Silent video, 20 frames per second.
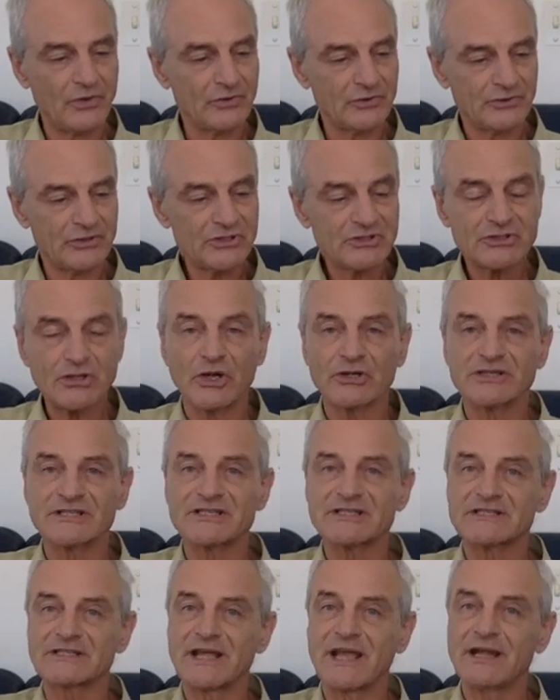just
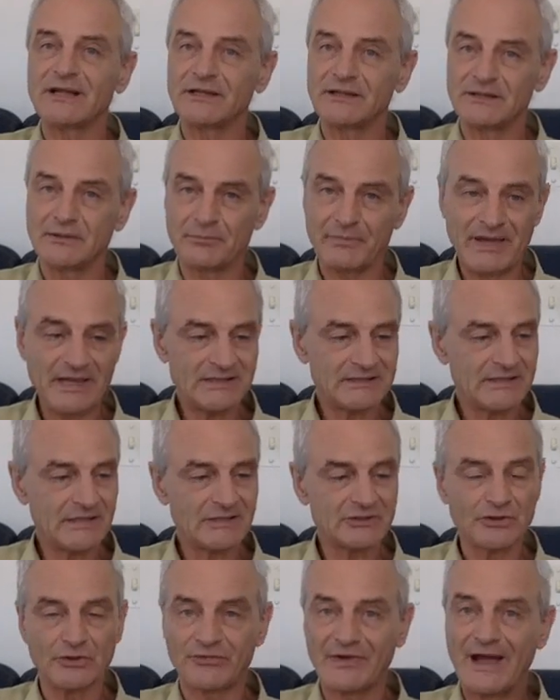understanding the
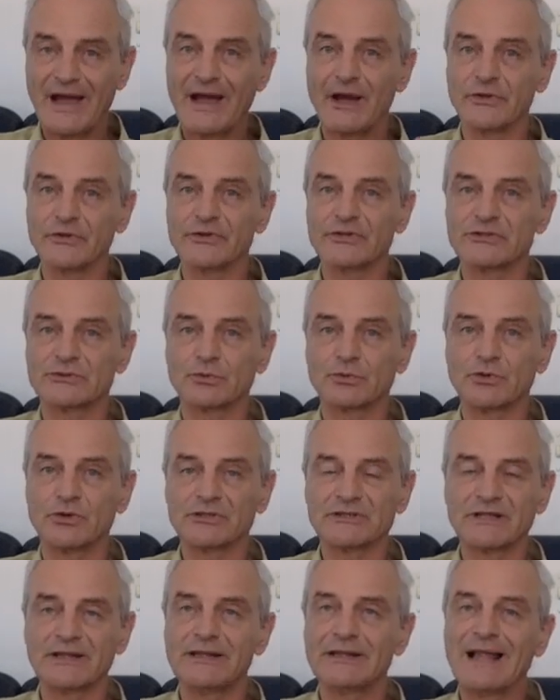basics of how this
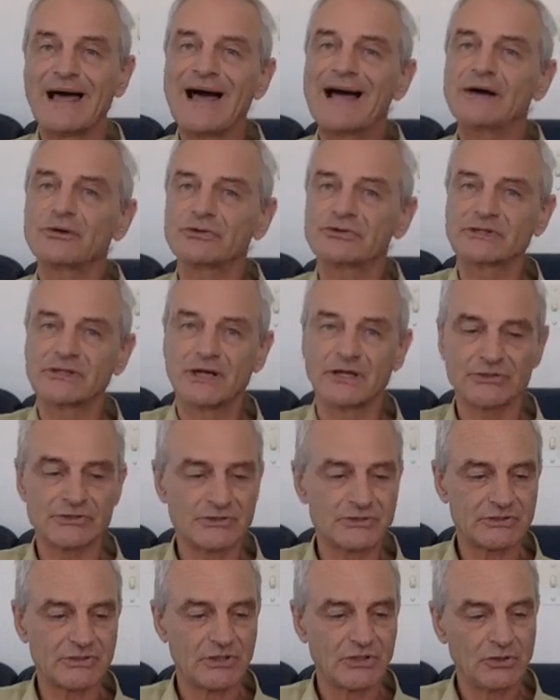works allows
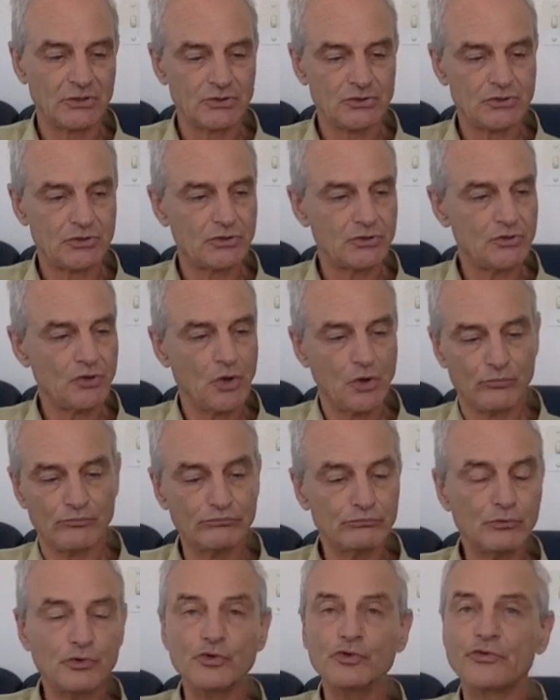us to
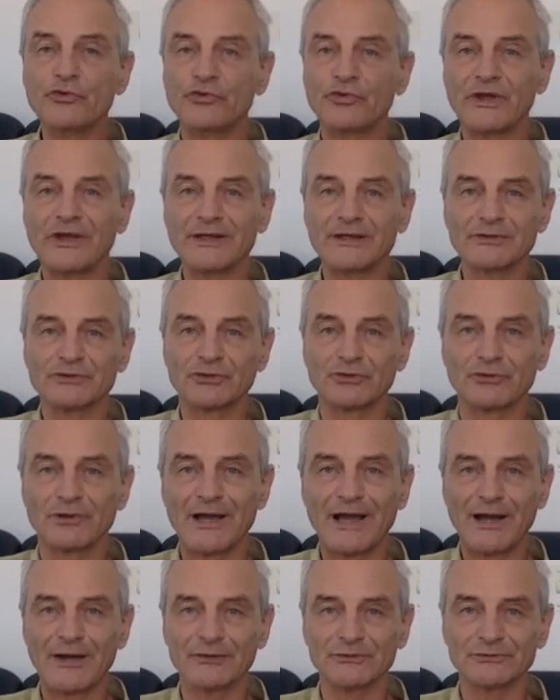move things
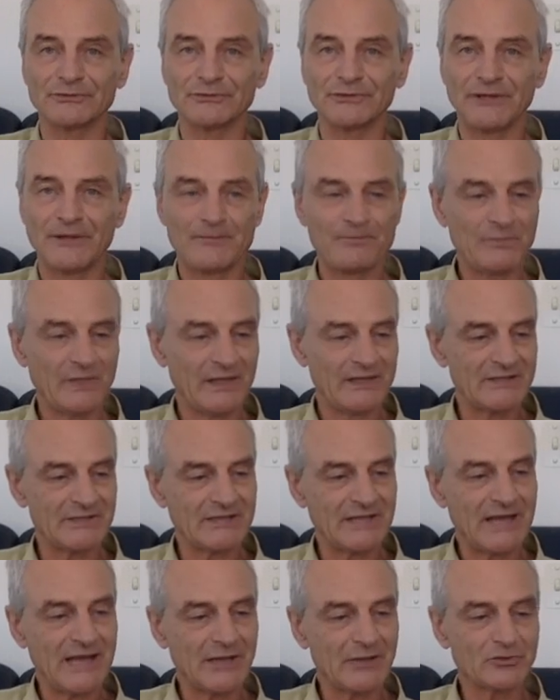around and
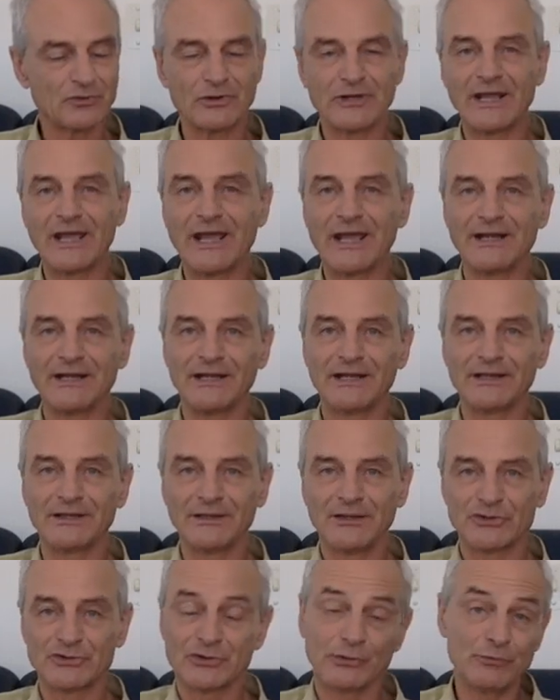start creating
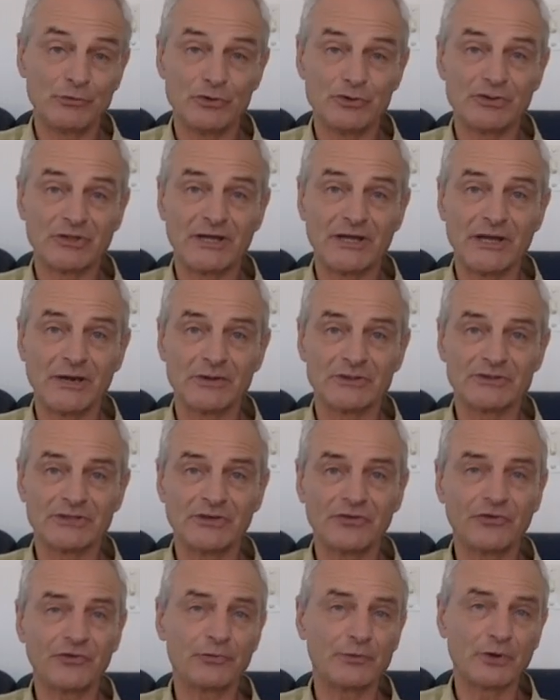some music
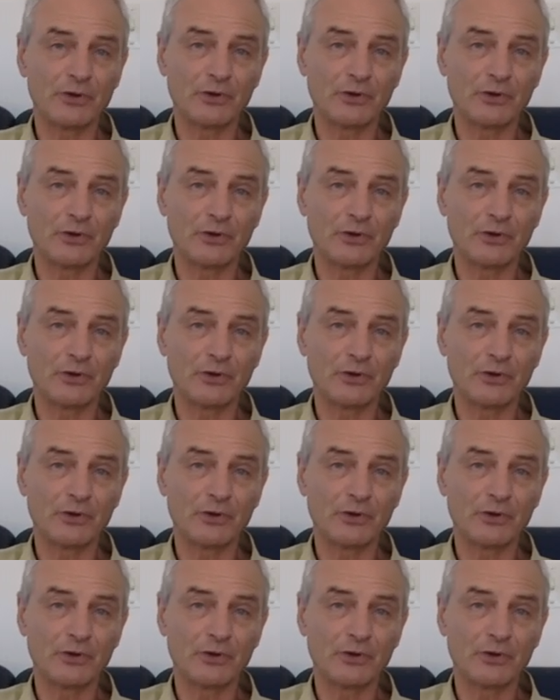ourselves, but